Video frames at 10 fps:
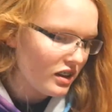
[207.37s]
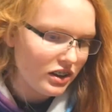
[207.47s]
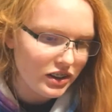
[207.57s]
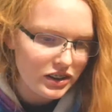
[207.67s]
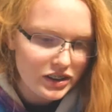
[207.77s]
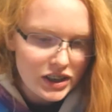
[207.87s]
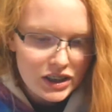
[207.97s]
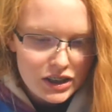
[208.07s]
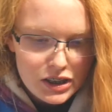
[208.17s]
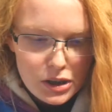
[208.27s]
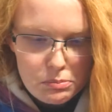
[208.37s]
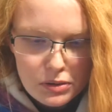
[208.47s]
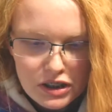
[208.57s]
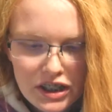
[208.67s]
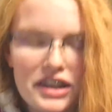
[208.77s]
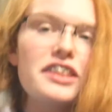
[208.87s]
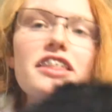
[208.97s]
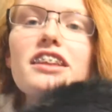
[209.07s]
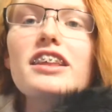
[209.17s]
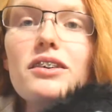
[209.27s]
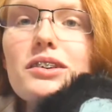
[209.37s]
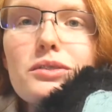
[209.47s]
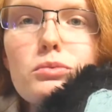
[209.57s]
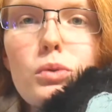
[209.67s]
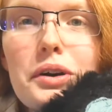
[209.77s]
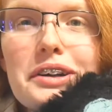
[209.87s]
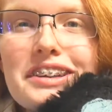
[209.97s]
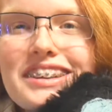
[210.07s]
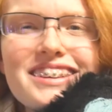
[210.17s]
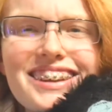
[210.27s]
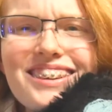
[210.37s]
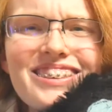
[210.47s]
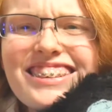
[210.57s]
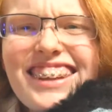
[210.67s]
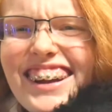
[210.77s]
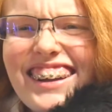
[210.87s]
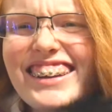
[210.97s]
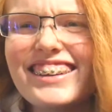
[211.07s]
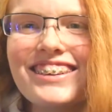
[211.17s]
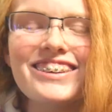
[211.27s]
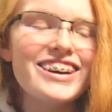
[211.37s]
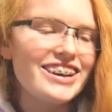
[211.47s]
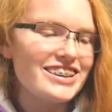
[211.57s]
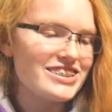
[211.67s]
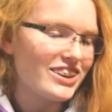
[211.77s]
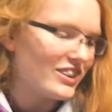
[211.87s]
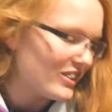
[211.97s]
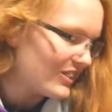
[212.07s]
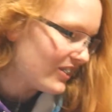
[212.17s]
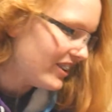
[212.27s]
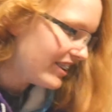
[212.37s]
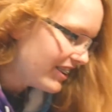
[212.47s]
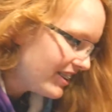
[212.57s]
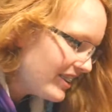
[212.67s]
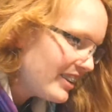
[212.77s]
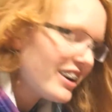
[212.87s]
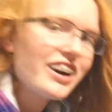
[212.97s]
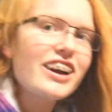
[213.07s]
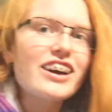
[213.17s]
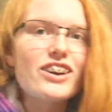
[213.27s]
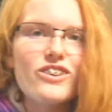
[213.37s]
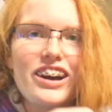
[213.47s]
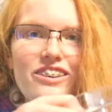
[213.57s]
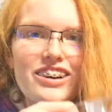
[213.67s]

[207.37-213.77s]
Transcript: But I didn't think that would work, because like, what's that gonna do? So I got a wet